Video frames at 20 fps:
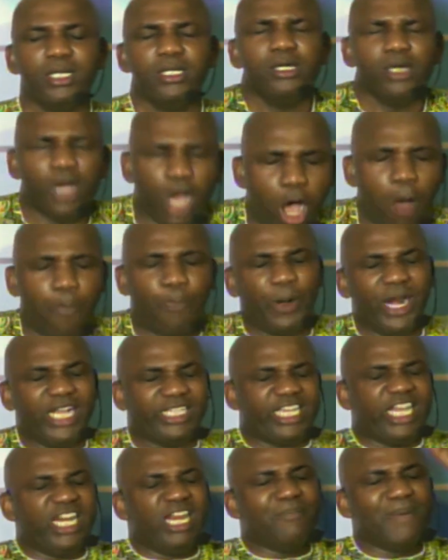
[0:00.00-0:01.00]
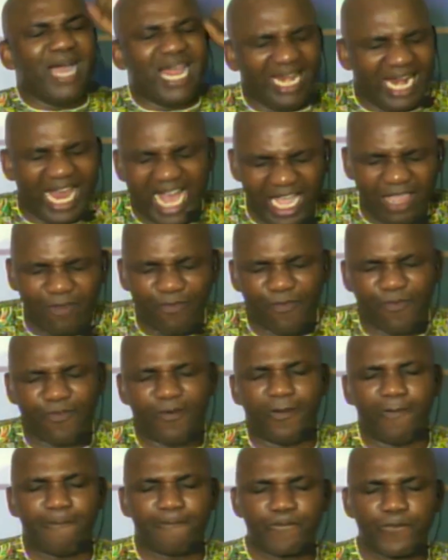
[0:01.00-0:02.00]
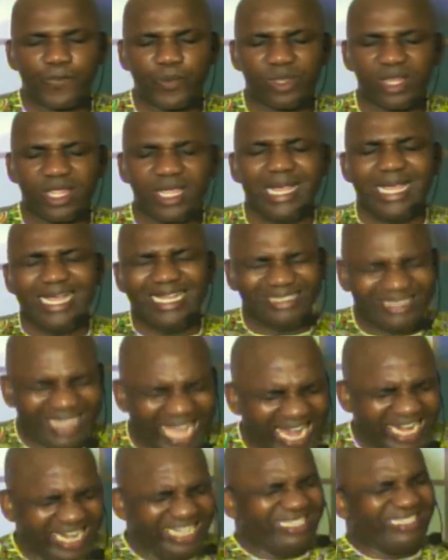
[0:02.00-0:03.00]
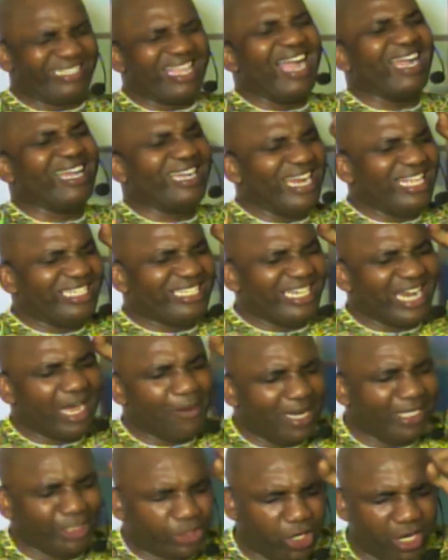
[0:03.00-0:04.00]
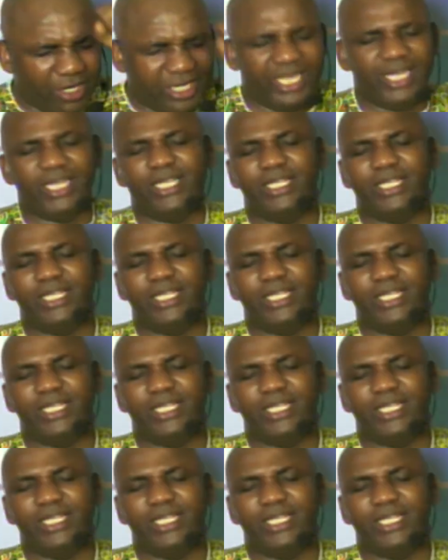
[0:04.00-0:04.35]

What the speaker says: operating in my life, that is stagnating our journey.